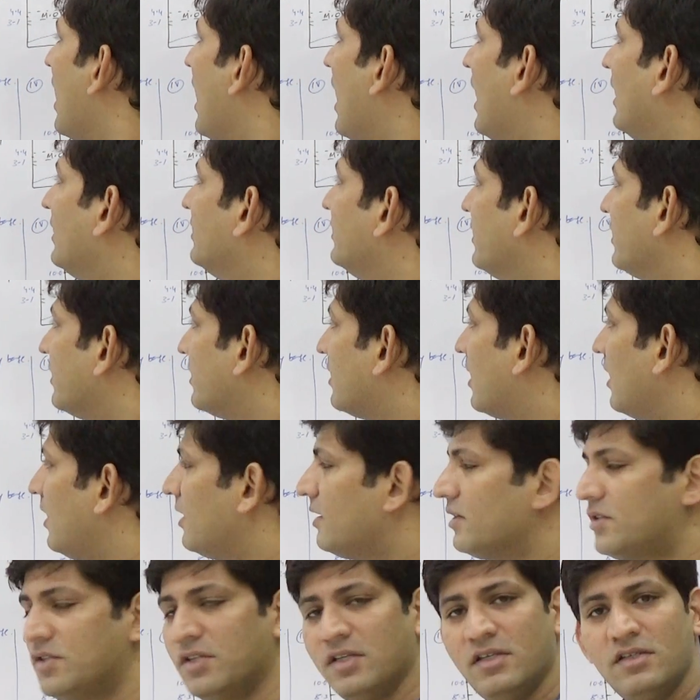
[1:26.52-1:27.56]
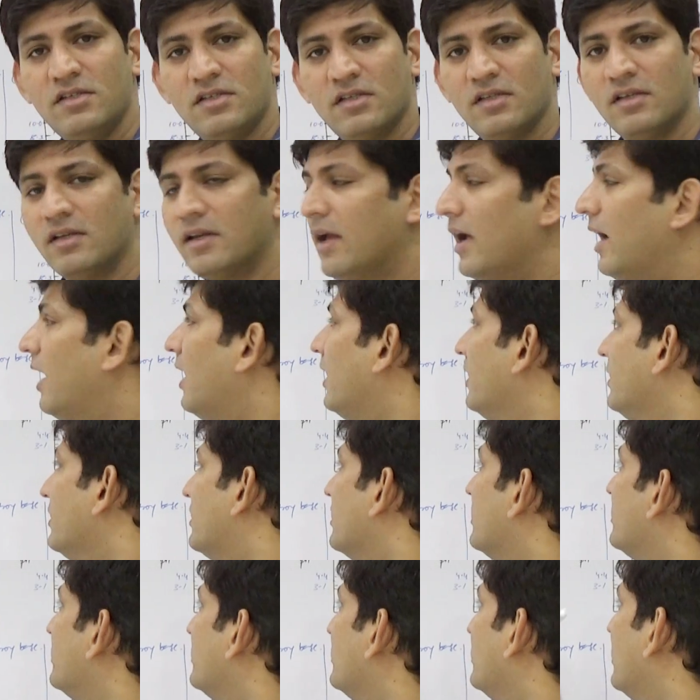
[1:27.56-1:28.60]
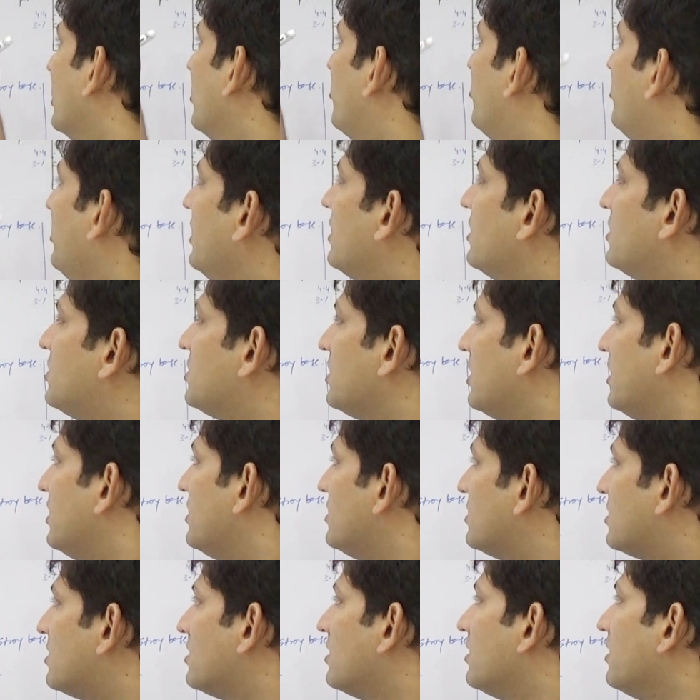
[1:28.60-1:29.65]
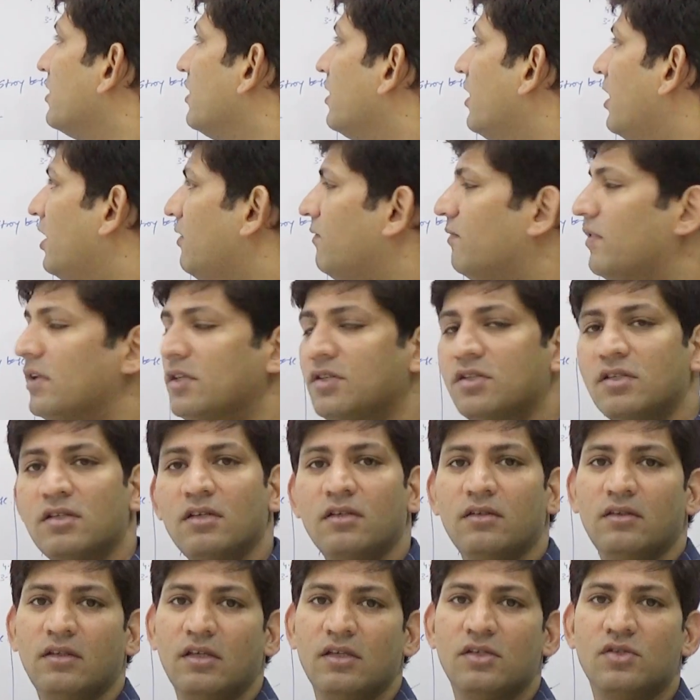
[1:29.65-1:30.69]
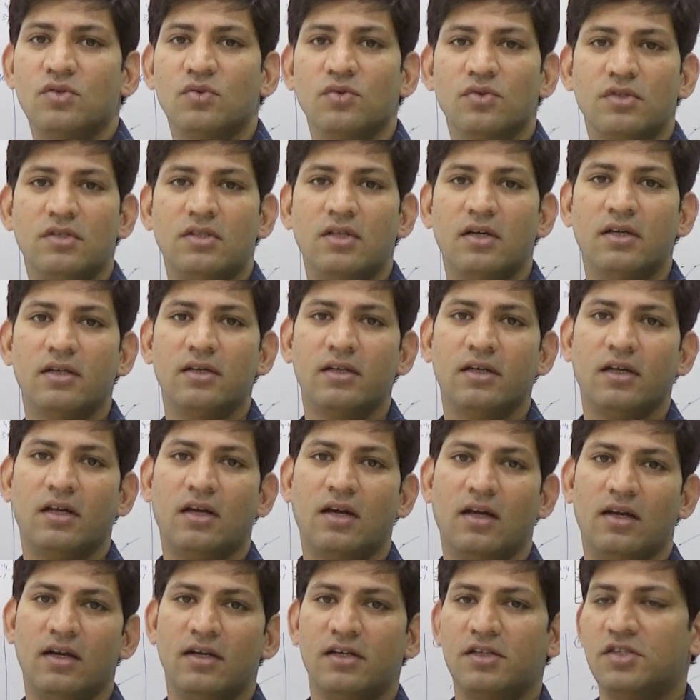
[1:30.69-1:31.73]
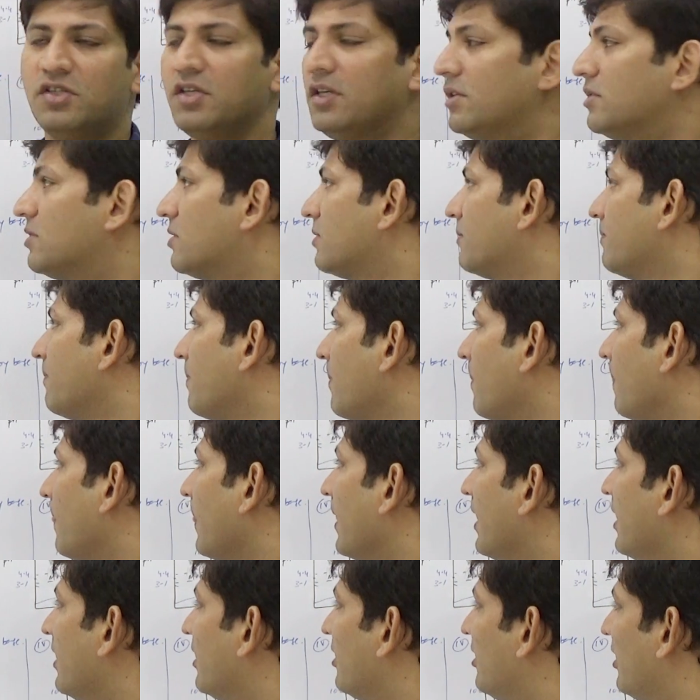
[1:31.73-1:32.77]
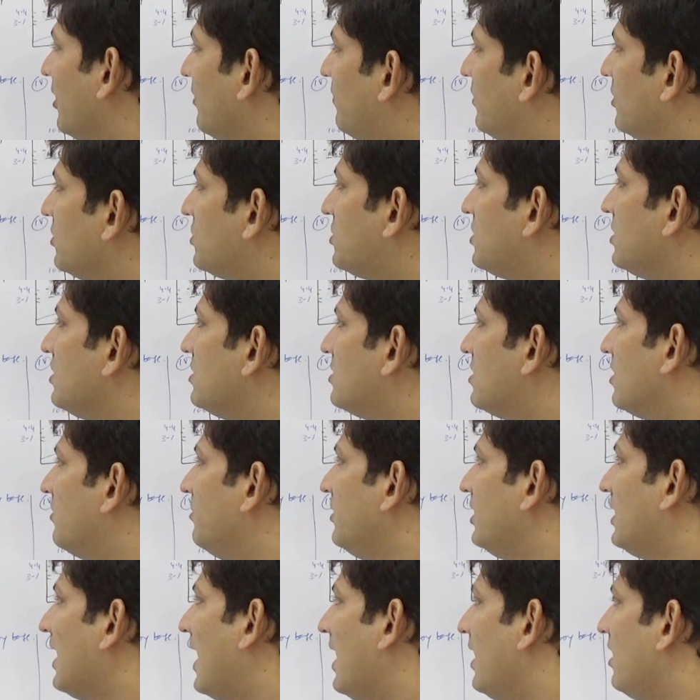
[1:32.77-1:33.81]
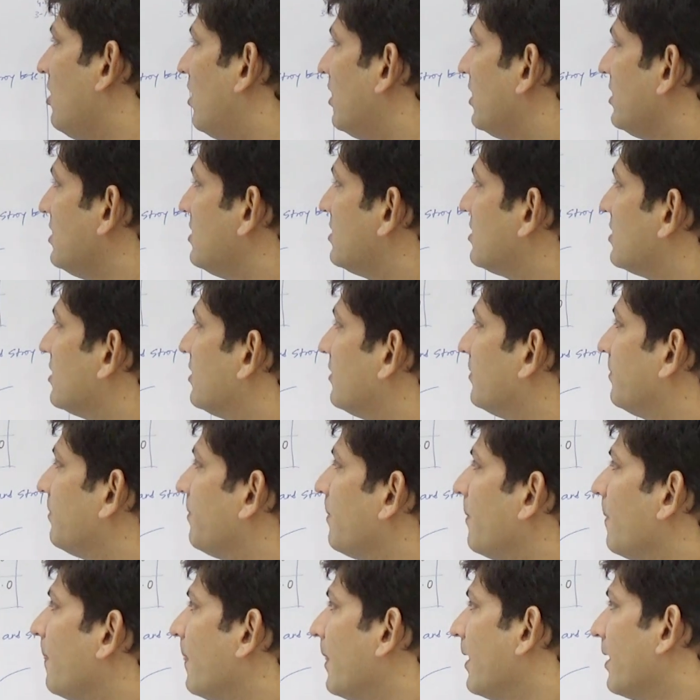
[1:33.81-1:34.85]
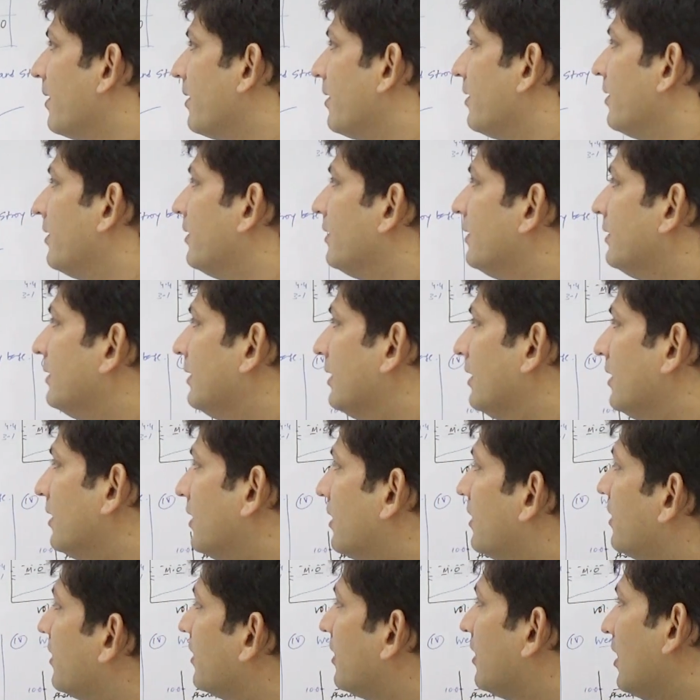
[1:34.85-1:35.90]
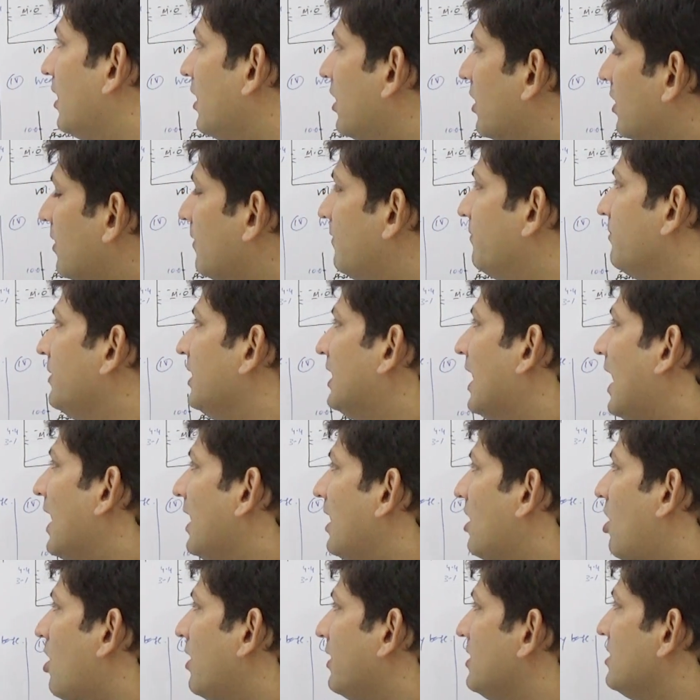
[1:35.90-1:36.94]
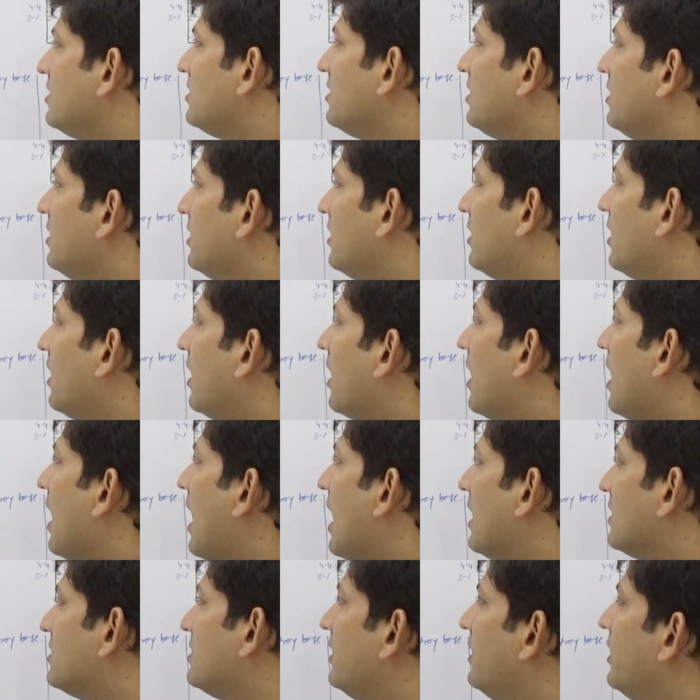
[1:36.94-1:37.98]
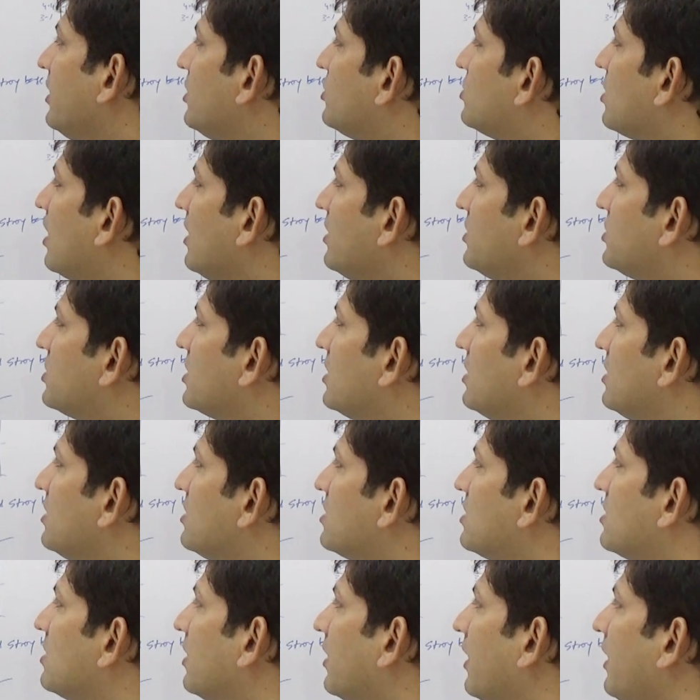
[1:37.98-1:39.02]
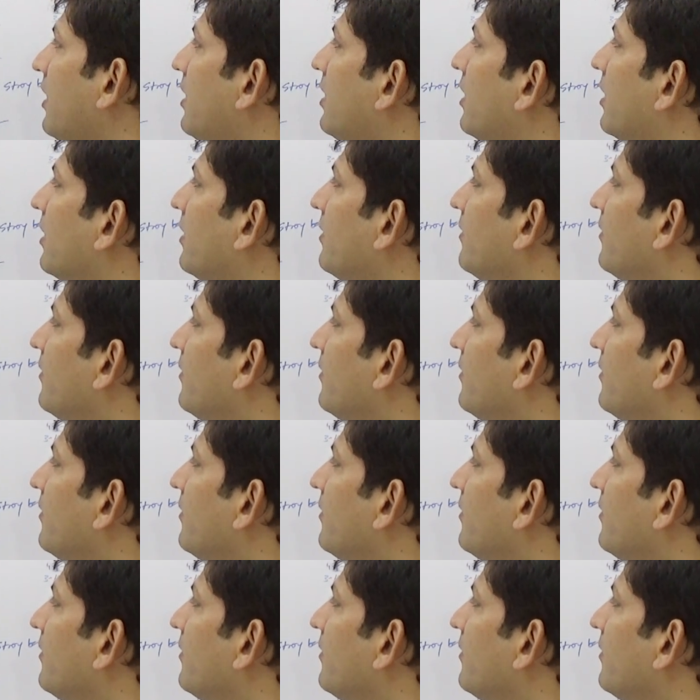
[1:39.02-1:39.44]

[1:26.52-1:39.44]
and their color change and the pH range in which they shows the color change. Like first is the methyl orange. The color of methyl orange in acidic solution is red,